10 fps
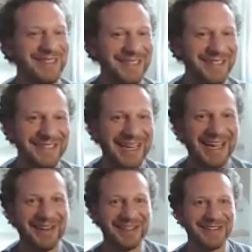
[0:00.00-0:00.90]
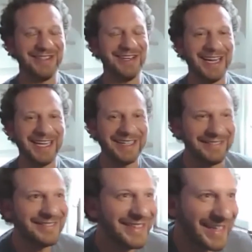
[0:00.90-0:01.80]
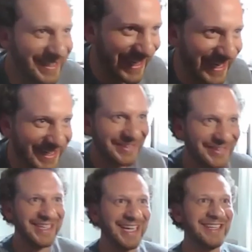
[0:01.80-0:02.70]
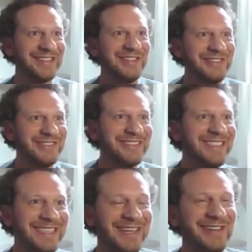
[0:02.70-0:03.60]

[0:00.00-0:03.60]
yeah, I like the 9 at the end on that too. I love